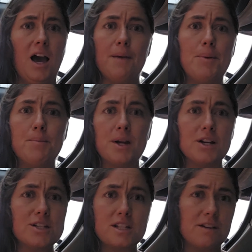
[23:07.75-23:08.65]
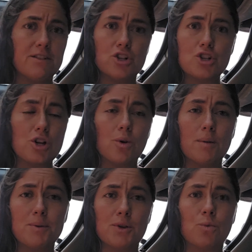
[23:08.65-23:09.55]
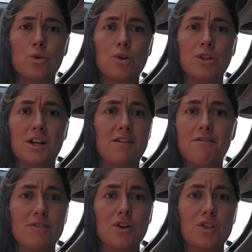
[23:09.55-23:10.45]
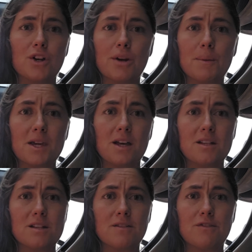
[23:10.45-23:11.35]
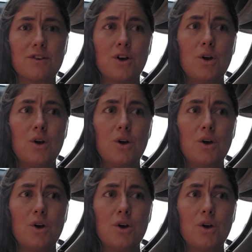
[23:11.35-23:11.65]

I'm embarrassed to even show up in the world any further because of